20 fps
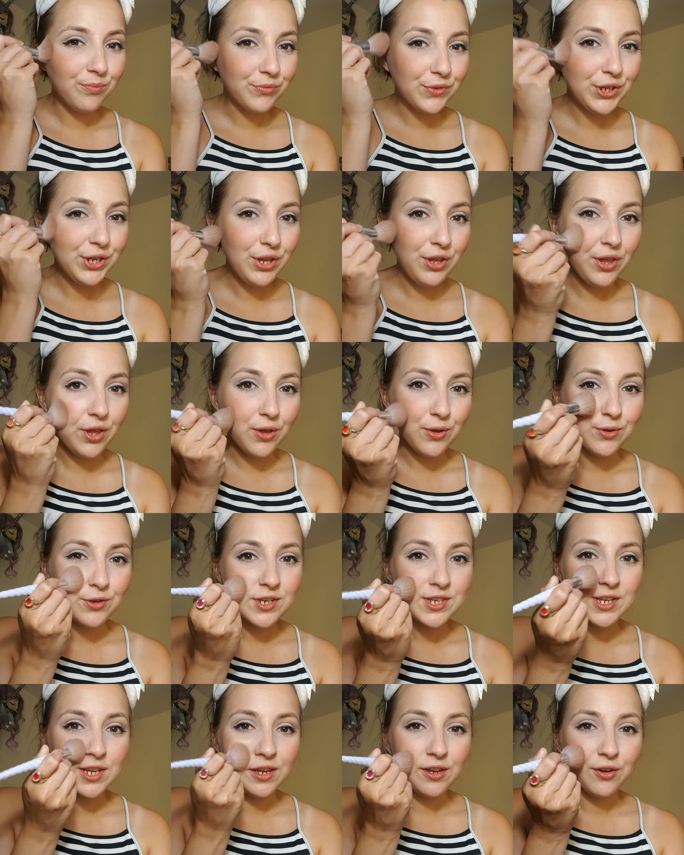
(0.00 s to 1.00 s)
hue
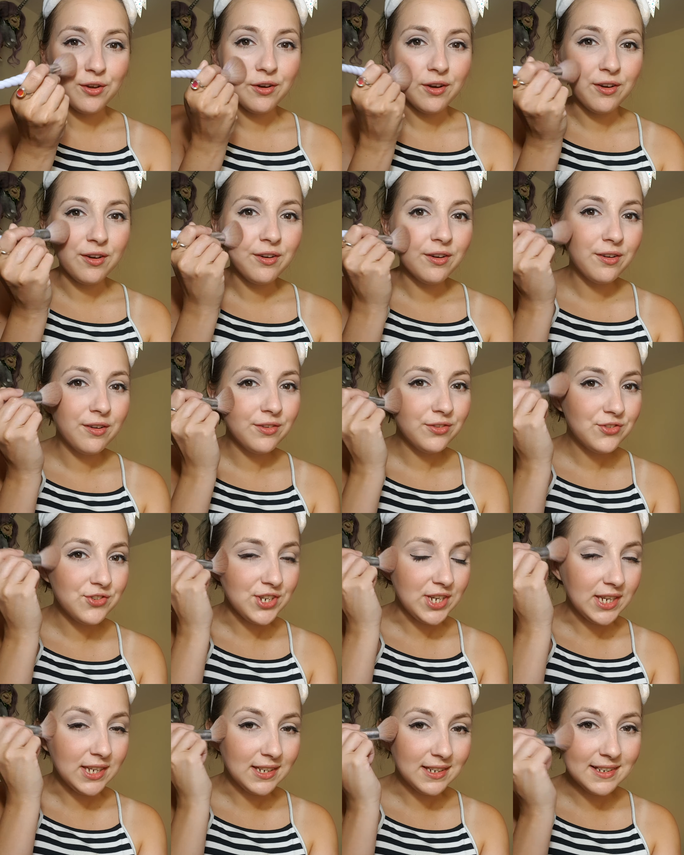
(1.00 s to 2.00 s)
to your
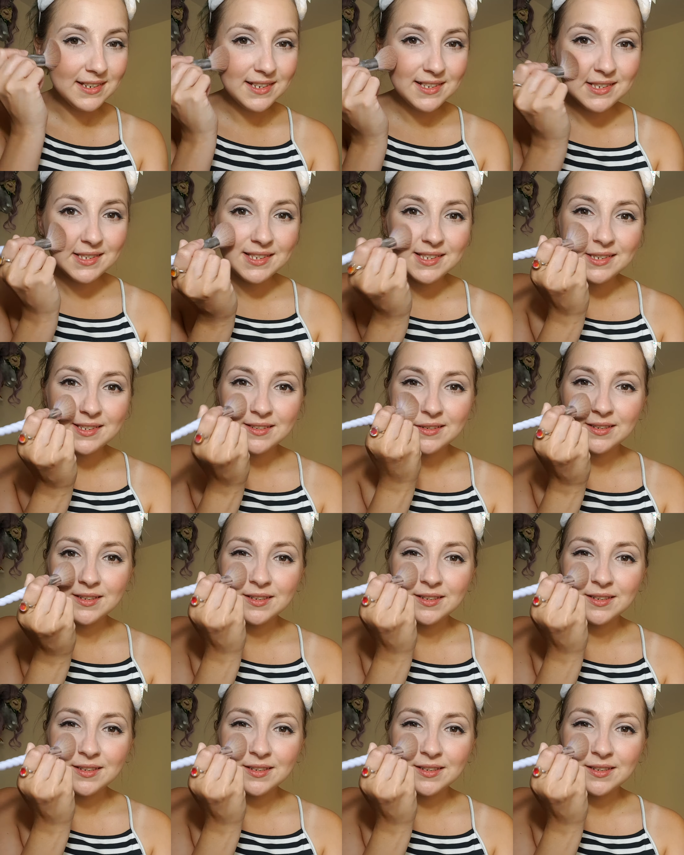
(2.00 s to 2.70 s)
cheeks,